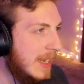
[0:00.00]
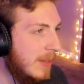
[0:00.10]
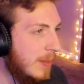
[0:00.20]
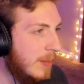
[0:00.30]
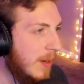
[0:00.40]
We
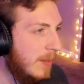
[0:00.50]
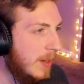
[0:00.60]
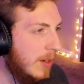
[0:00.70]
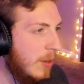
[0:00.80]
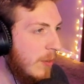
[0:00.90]
probably
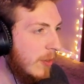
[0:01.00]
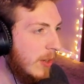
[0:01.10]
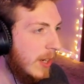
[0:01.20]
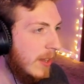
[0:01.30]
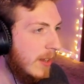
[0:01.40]
are
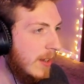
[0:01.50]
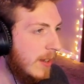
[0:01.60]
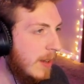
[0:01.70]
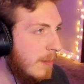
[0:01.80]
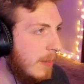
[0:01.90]
overkilling it a
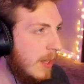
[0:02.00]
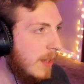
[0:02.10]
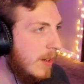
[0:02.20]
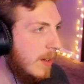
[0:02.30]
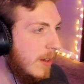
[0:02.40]
bit,
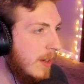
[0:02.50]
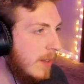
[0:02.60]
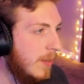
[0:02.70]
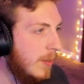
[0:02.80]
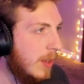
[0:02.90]

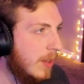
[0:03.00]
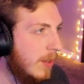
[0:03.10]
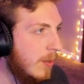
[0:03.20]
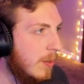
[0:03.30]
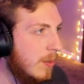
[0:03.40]
even with
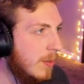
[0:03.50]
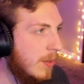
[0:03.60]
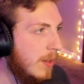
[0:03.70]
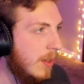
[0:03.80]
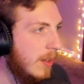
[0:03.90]
gold.
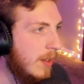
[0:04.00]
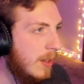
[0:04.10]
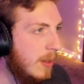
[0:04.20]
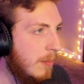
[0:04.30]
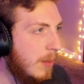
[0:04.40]

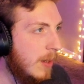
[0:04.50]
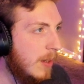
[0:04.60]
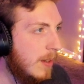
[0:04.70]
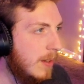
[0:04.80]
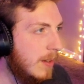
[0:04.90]
But,
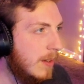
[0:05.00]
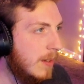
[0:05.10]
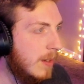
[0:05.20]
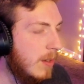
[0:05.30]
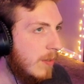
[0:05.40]

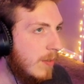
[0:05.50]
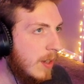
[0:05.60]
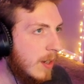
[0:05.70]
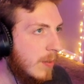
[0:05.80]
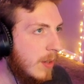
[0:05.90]
oh
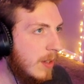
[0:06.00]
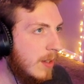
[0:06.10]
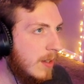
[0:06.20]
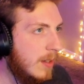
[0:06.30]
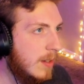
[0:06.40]
fuck, what?
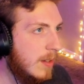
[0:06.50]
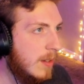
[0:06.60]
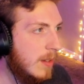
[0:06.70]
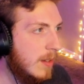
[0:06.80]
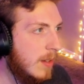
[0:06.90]

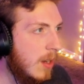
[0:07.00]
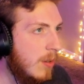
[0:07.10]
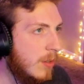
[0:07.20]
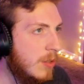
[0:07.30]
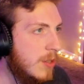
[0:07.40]

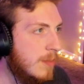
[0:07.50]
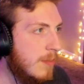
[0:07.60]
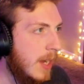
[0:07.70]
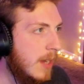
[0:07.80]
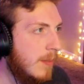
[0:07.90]
You just
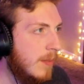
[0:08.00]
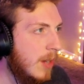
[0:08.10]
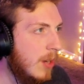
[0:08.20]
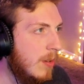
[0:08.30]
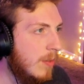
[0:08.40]
make them?
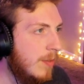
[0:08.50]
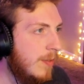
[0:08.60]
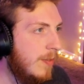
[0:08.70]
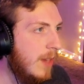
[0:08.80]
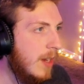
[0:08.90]
Oh
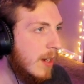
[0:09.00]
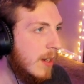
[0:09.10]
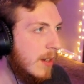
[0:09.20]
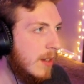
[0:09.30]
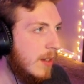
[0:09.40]
fuck.
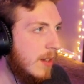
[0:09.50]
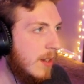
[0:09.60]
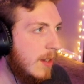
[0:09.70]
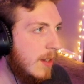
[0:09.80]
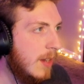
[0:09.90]

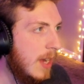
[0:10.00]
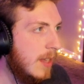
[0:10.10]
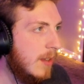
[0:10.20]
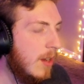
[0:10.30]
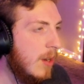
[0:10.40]

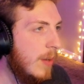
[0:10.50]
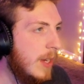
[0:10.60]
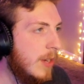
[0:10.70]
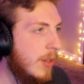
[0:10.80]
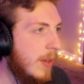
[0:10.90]
Oh wait,
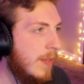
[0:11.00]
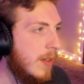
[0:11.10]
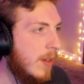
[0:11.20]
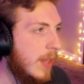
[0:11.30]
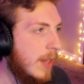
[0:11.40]
no, you have to.
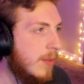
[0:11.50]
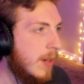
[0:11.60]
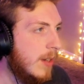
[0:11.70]
Oh, that's right. No.